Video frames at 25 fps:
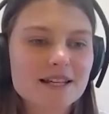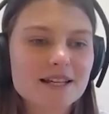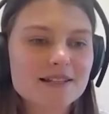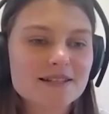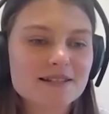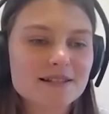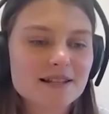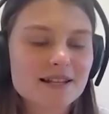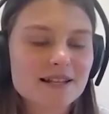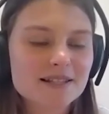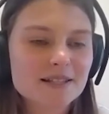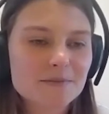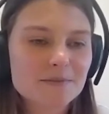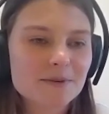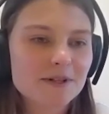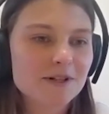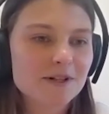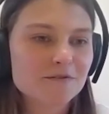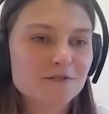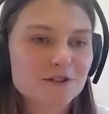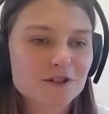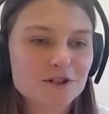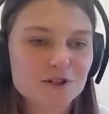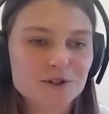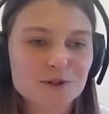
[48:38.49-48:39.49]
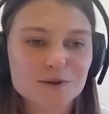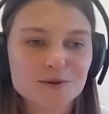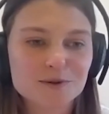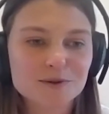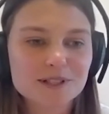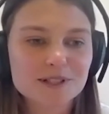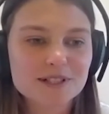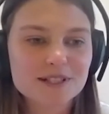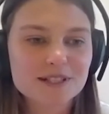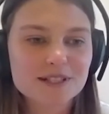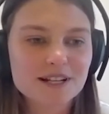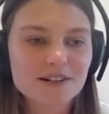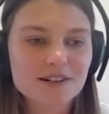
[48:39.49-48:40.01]
Is it beneficial?
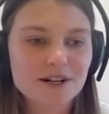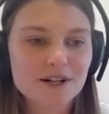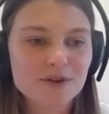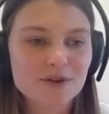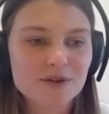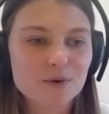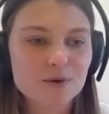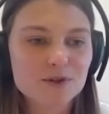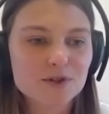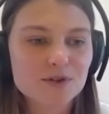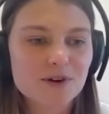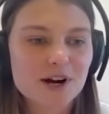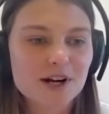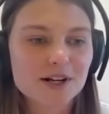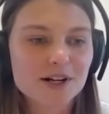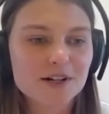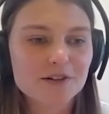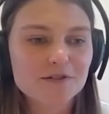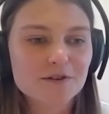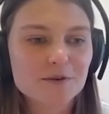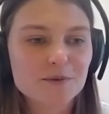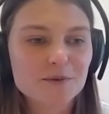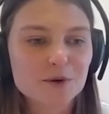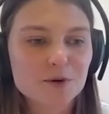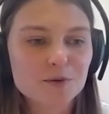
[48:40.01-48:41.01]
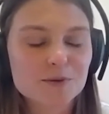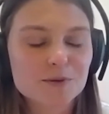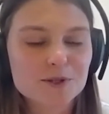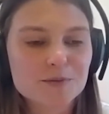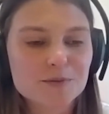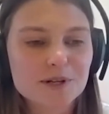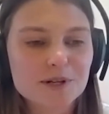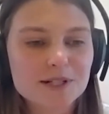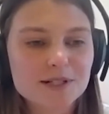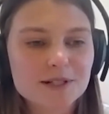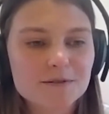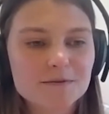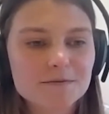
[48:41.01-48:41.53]
Is there any thoughts around it from your
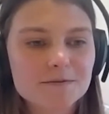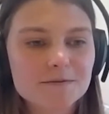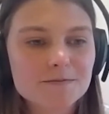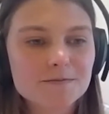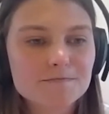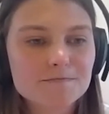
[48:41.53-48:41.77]
perspective?